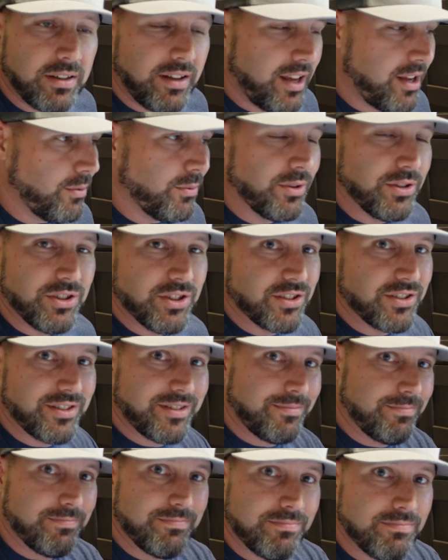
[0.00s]
It would
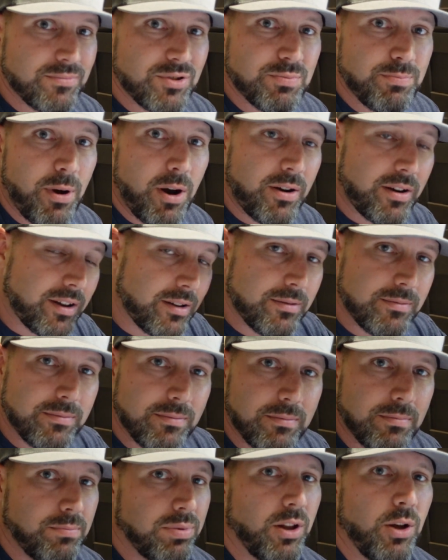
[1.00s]
just spark,
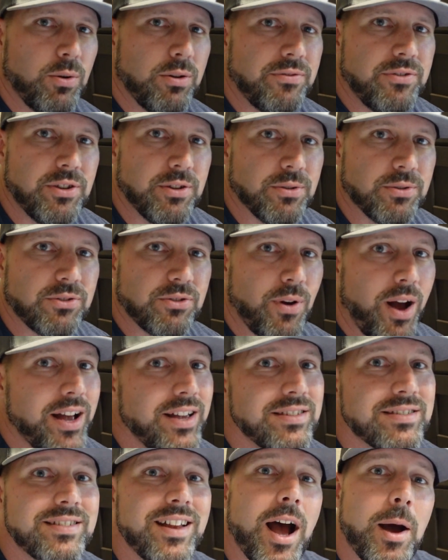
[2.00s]
blow a fuse. So I
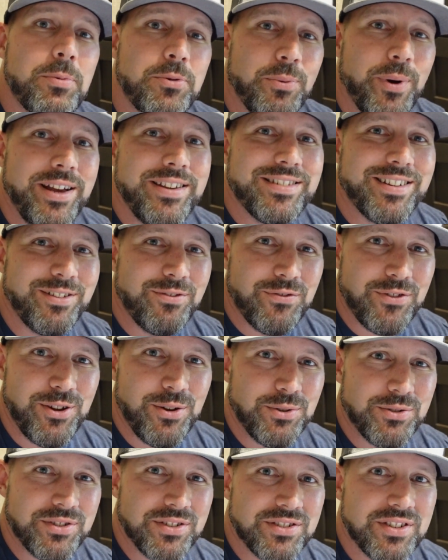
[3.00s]
stopped wasting
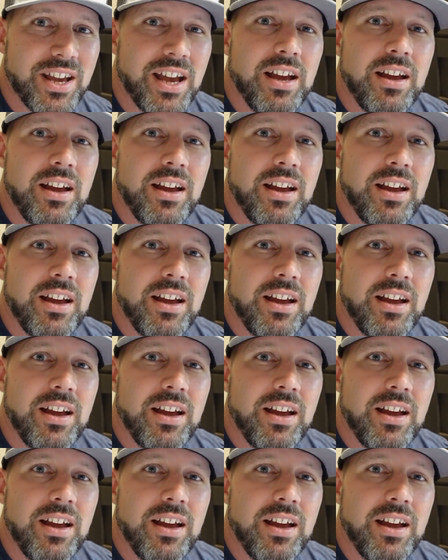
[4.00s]
fuses,